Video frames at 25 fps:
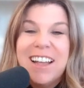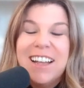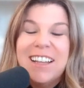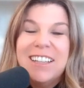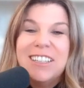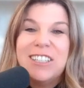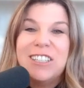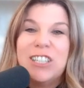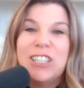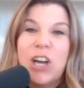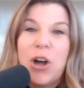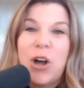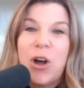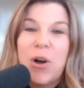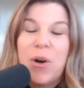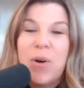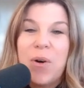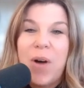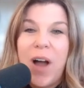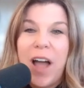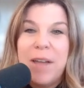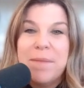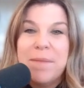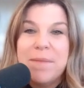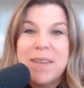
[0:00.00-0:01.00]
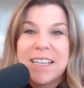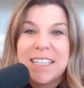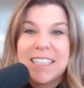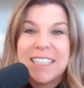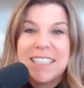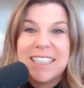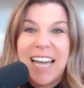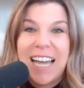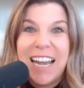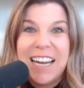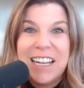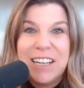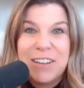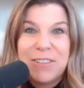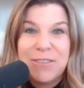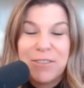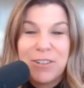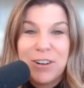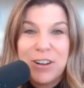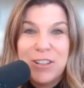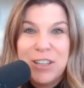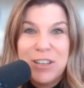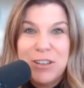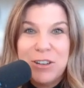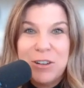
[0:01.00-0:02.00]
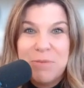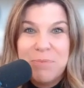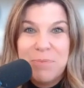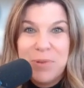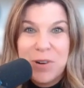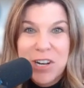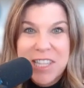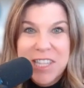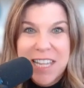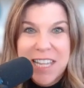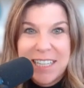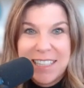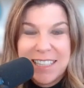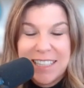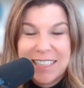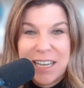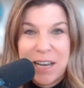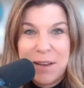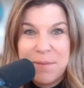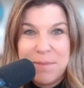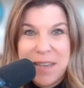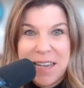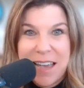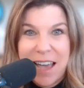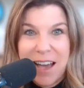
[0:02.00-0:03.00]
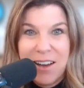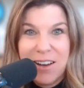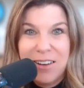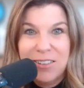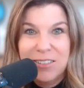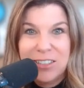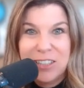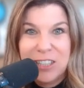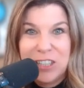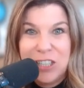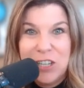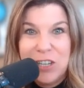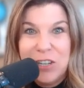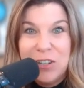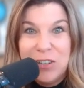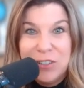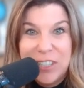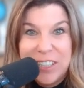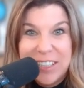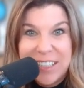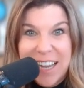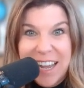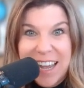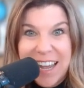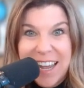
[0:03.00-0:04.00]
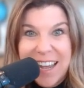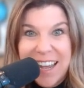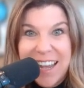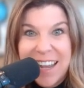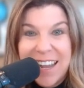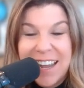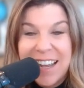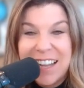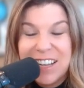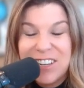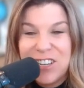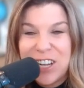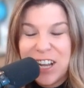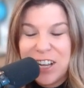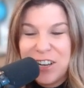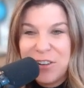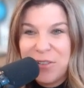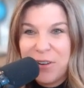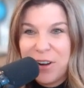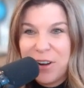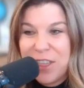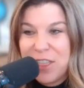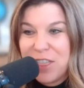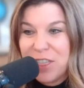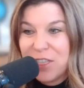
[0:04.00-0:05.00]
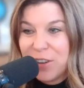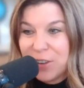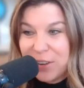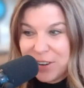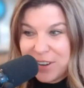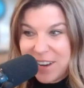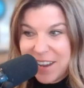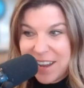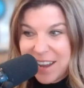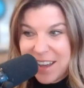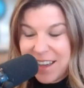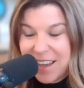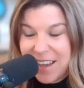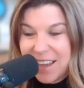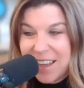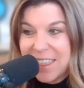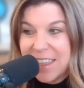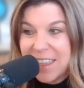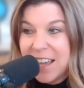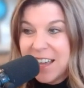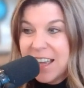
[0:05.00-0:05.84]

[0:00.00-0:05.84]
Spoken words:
So I'm excited for the new book that's coming out Tuesday, January 30th.